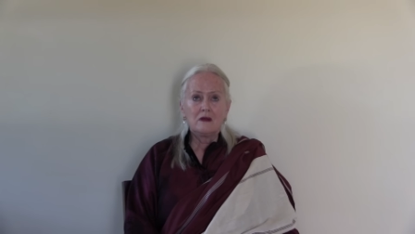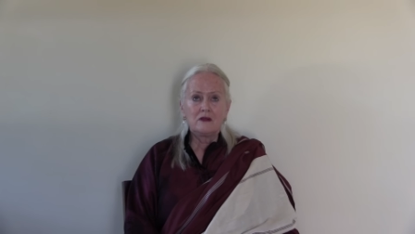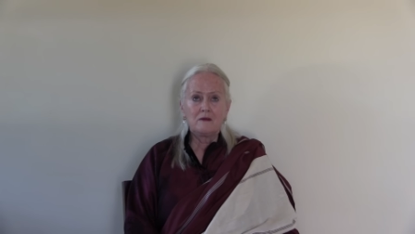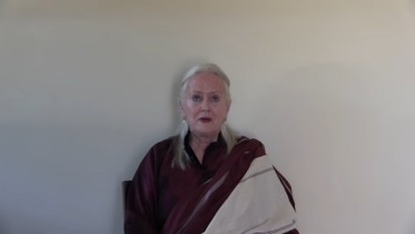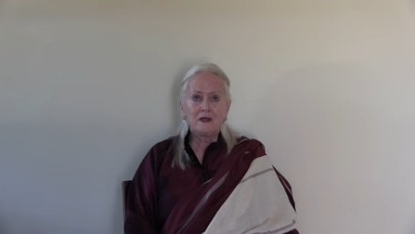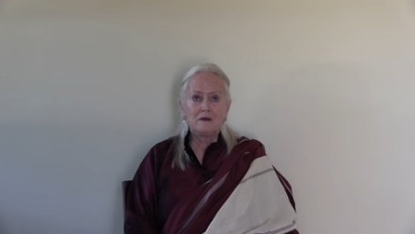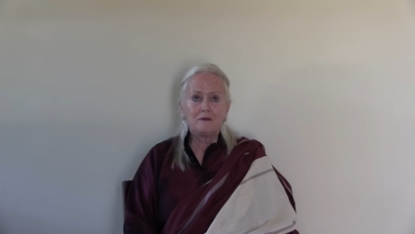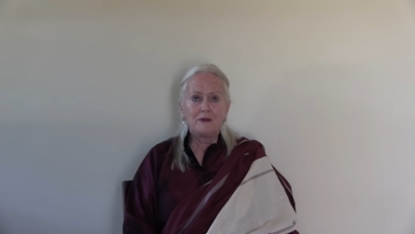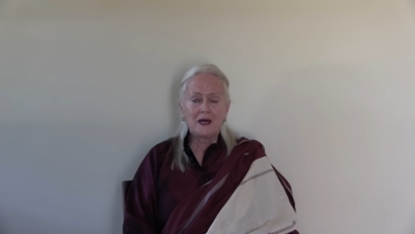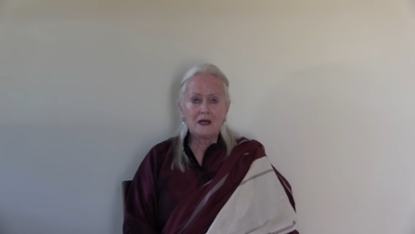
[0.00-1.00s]

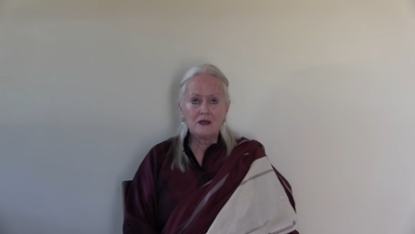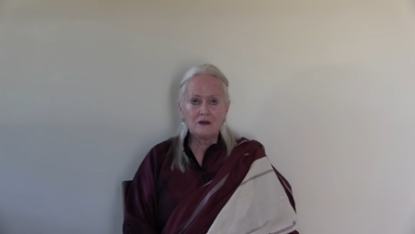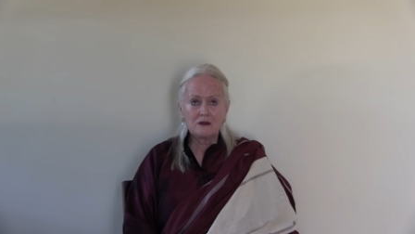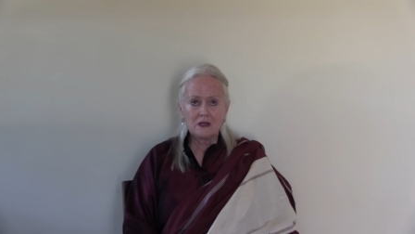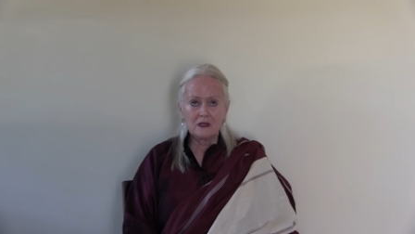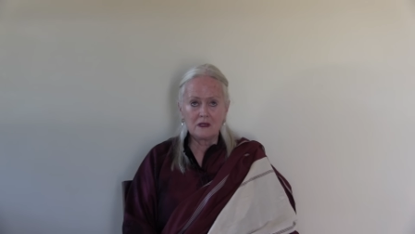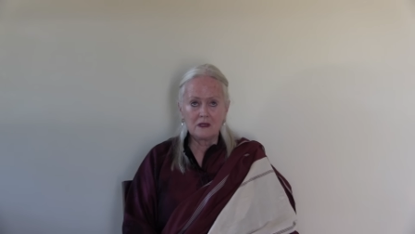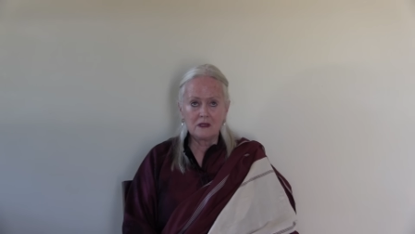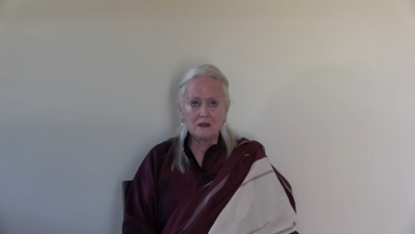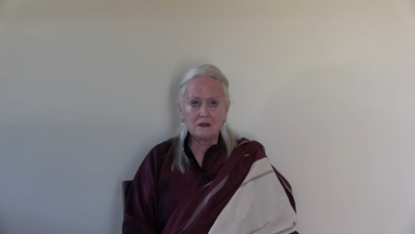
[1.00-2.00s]

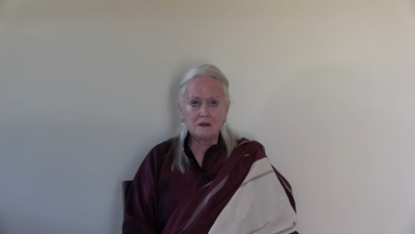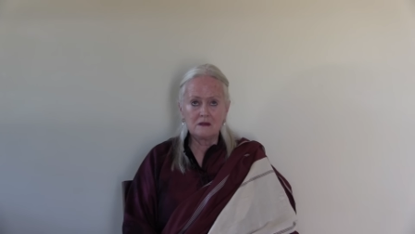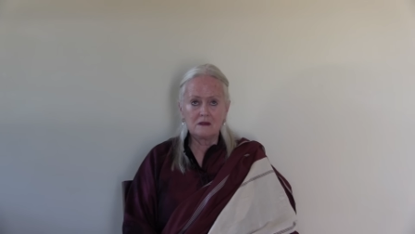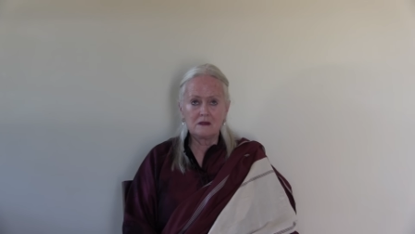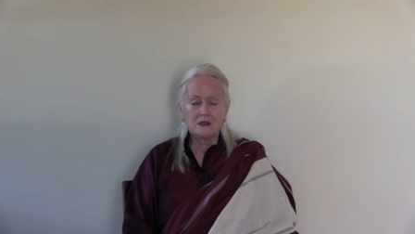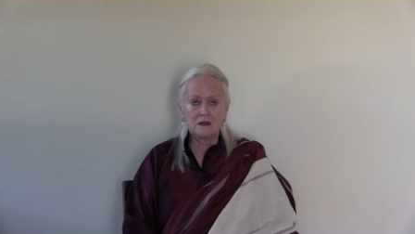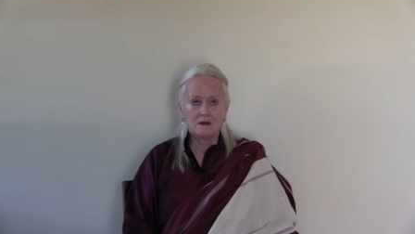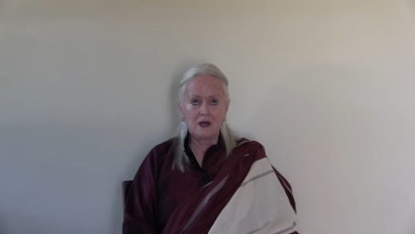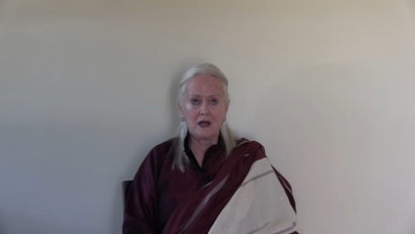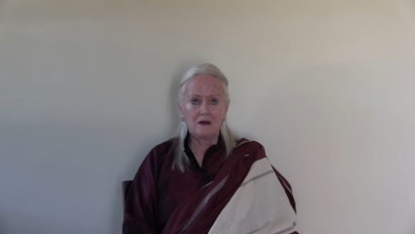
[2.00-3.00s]
Samantabhadri is the
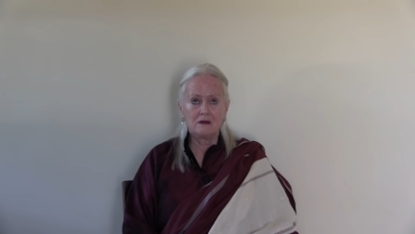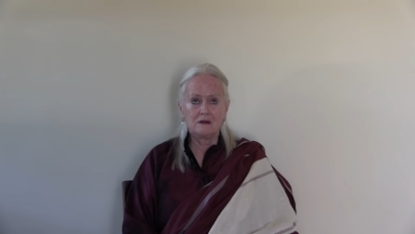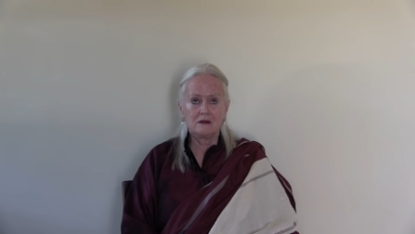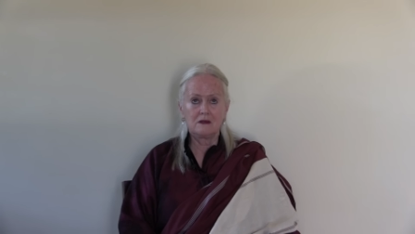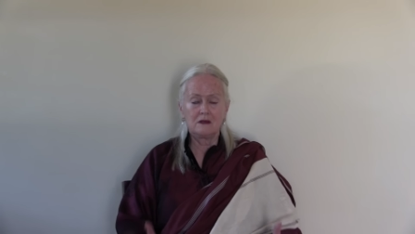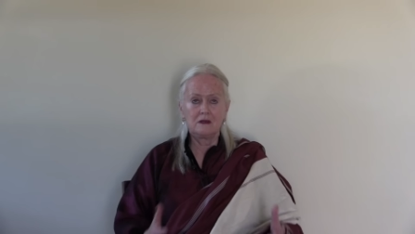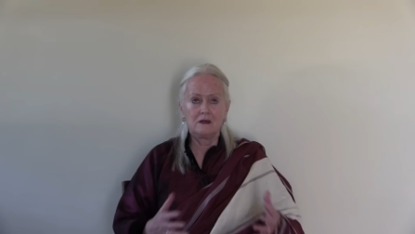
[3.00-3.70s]
ground,